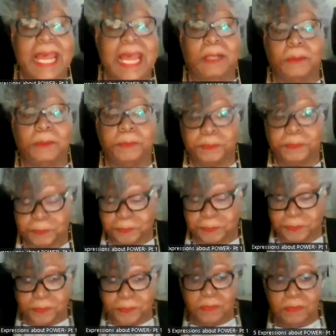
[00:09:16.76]
Now,
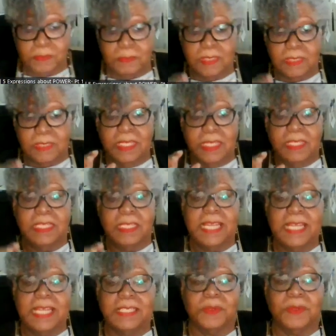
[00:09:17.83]
in the
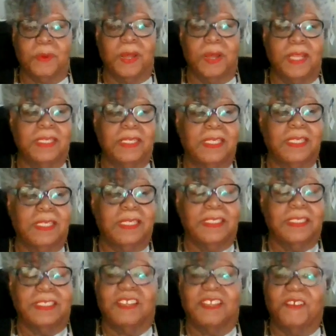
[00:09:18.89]
next one,
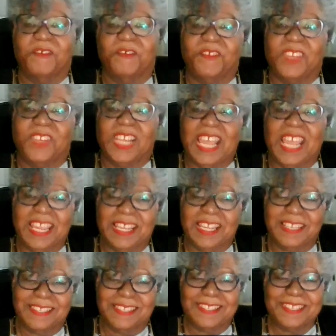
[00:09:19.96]
to
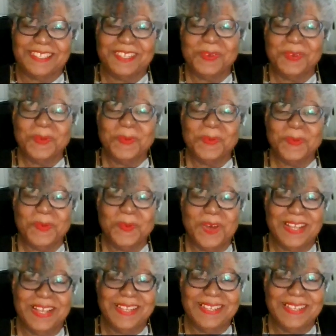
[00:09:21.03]
flex
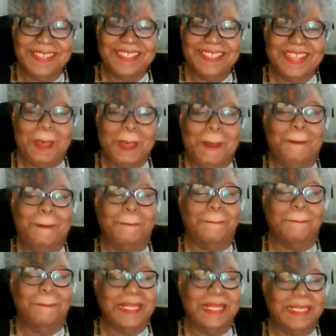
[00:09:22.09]
one's
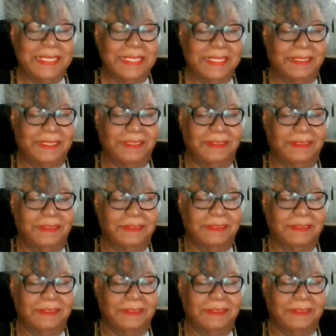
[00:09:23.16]
muscle.